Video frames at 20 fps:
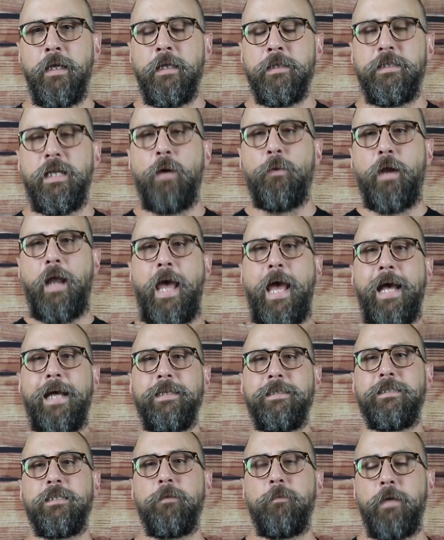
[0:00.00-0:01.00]
See, I would have
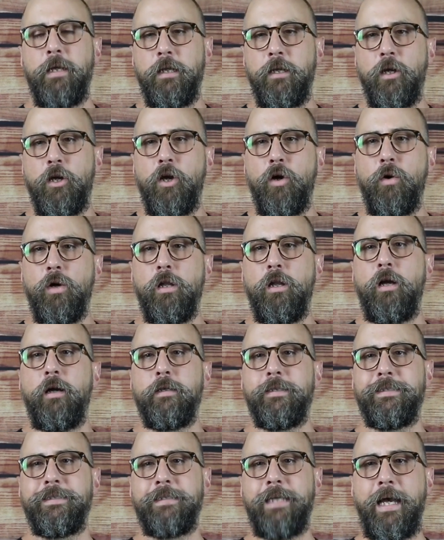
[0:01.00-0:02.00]
had somebody to go
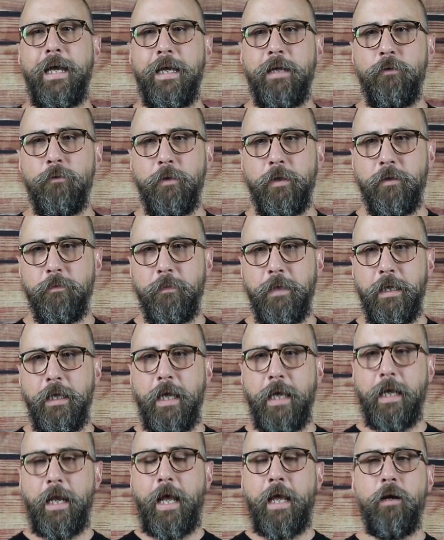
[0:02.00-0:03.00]
alongside with me,
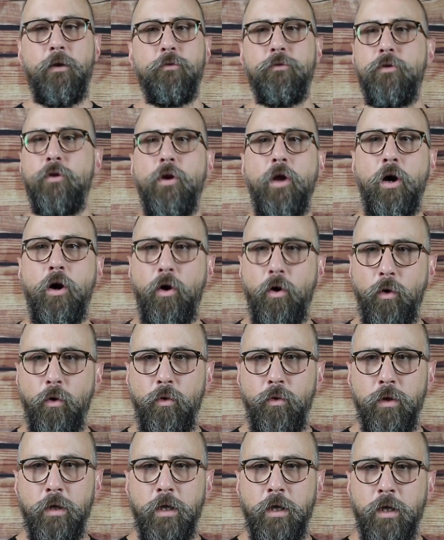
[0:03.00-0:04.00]
and I don't
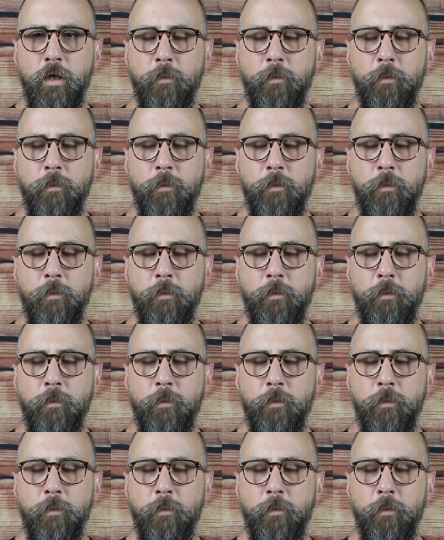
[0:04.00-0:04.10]
know,